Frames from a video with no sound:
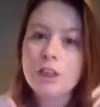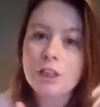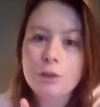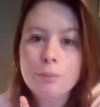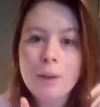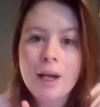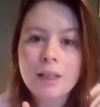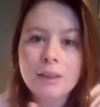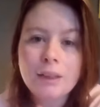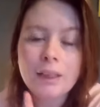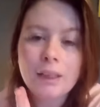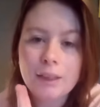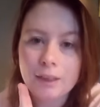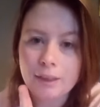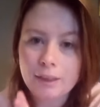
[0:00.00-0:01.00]
palette
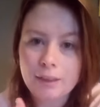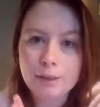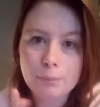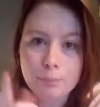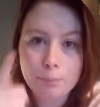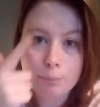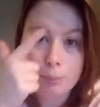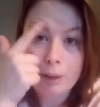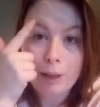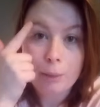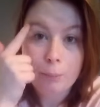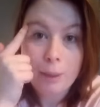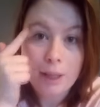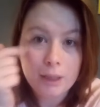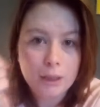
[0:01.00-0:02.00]
and the brow
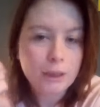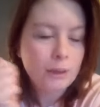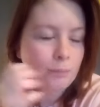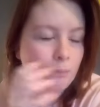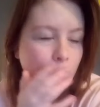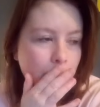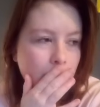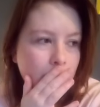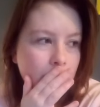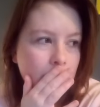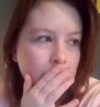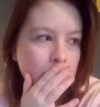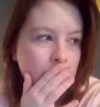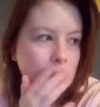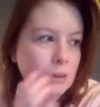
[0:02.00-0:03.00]
palette.
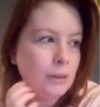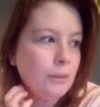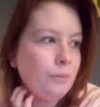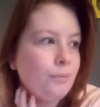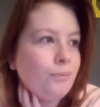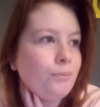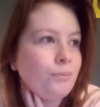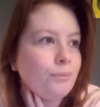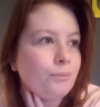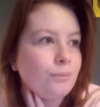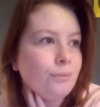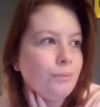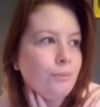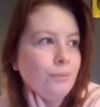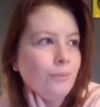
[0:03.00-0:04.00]

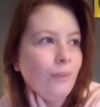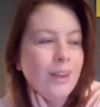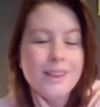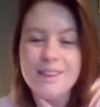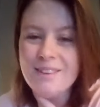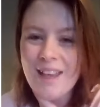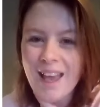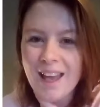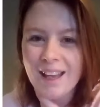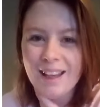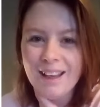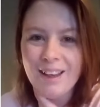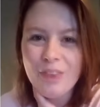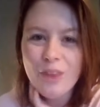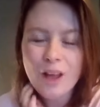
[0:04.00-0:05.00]
So yeah, I
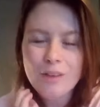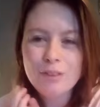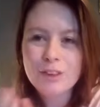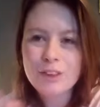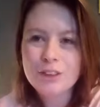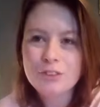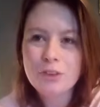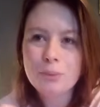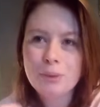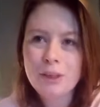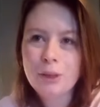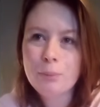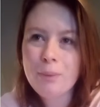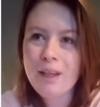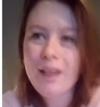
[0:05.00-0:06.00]
thought I would just film a little
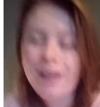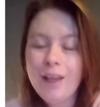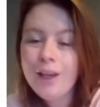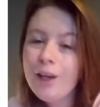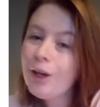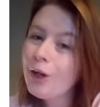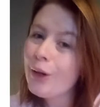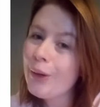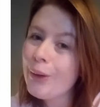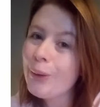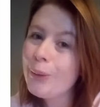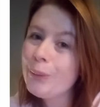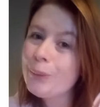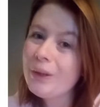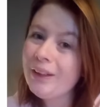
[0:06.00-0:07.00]
bit.
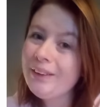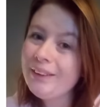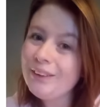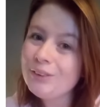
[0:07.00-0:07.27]
Why not?